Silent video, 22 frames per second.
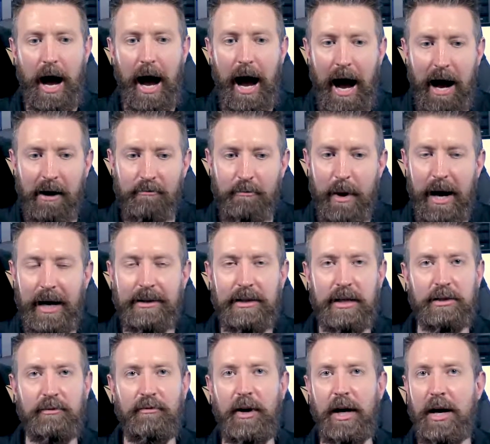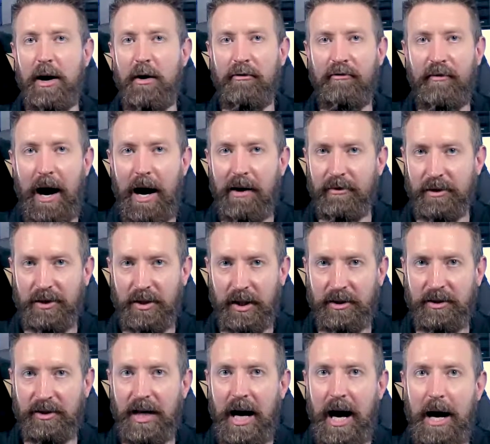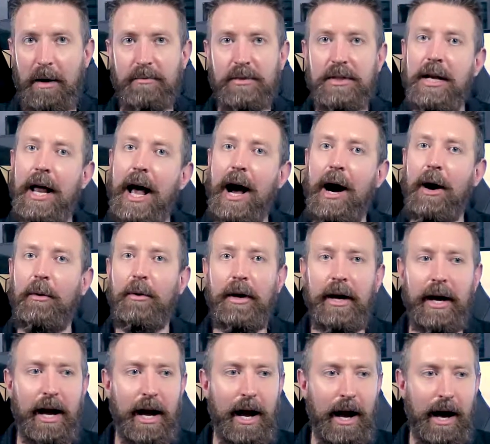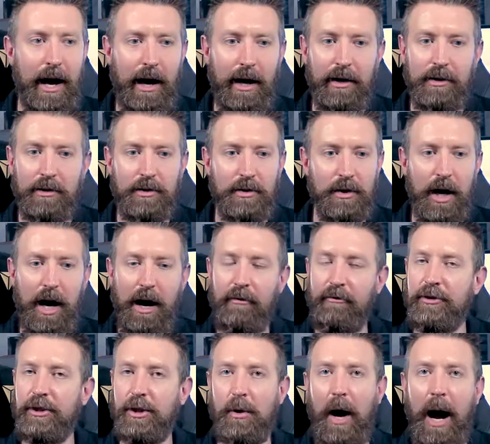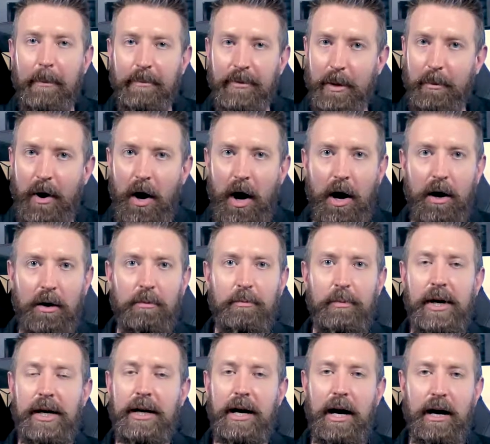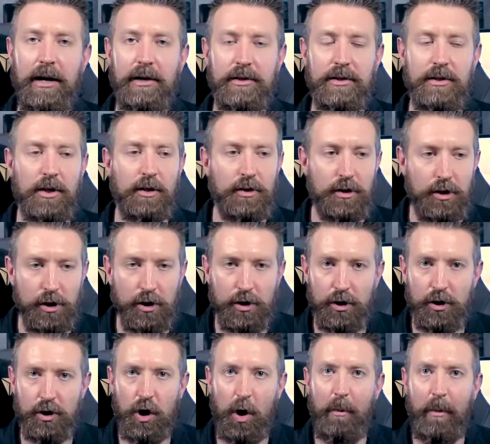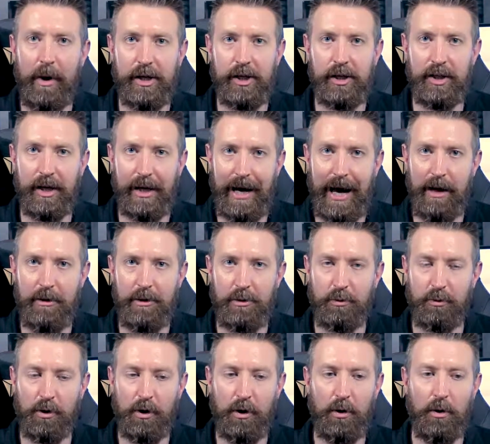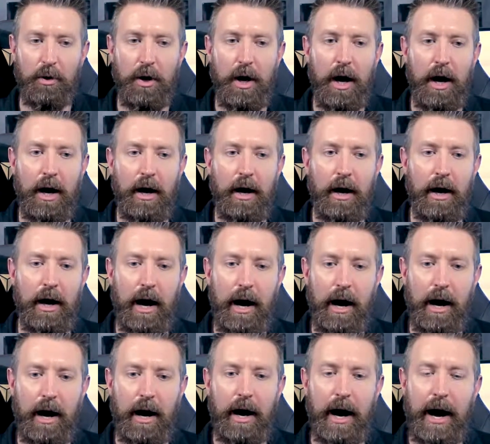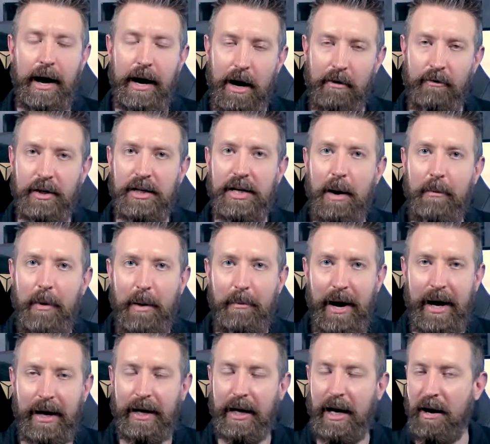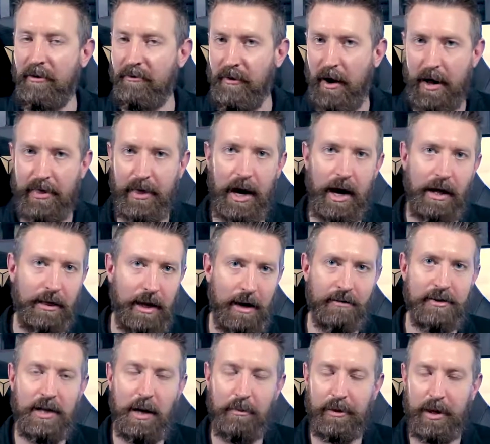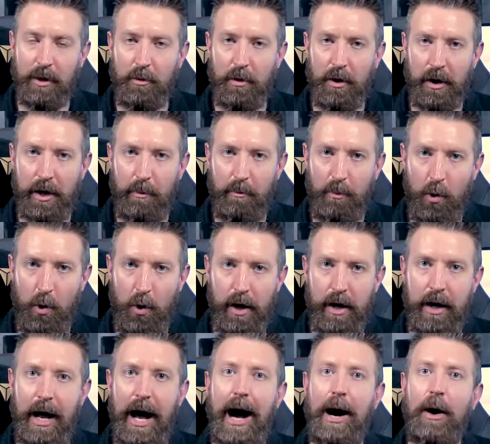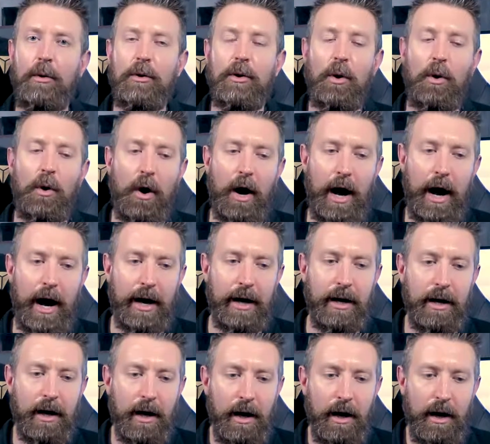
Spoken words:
I've made this video 5 or 6 times now, and I've scrapped them all because there's just so much to get through. And every time I make it, I find that I left something really important out, or I